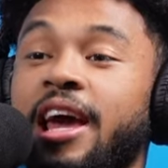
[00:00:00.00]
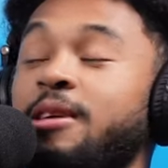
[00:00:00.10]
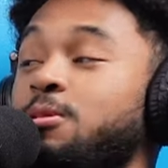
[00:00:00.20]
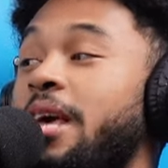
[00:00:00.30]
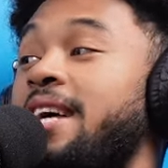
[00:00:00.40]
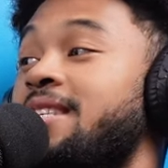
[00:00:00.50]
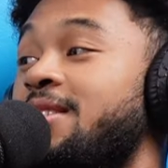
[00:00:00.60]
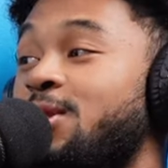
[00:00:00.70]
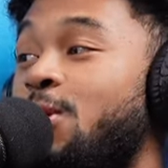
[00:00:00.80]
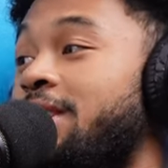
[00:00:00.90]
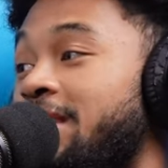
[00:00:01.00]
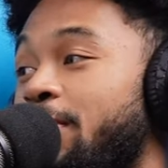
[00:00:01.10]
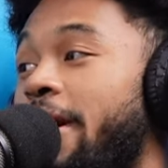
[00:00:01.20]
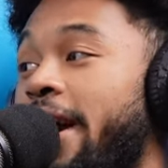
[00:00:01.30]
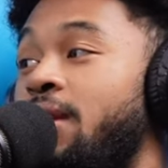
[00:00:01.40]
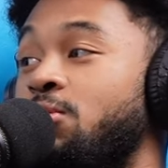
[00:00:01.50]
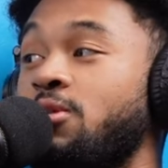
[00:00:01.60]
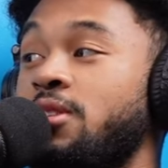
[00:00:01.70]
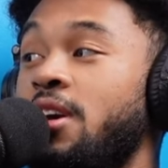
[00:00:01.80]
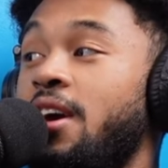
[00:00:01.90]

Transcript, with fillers: and they was asking us questions about animals,